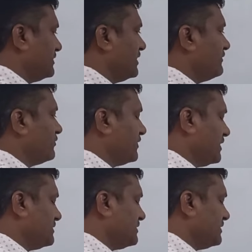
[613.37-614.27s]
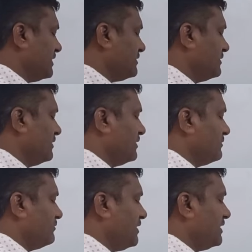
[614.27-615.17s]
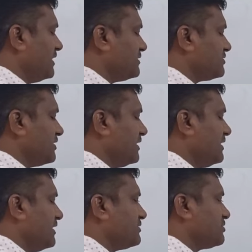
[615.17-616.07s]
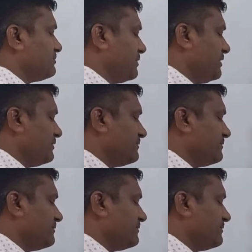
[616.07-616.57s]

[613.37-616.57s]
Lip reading: Therefore we can say that B dash, A dash, P,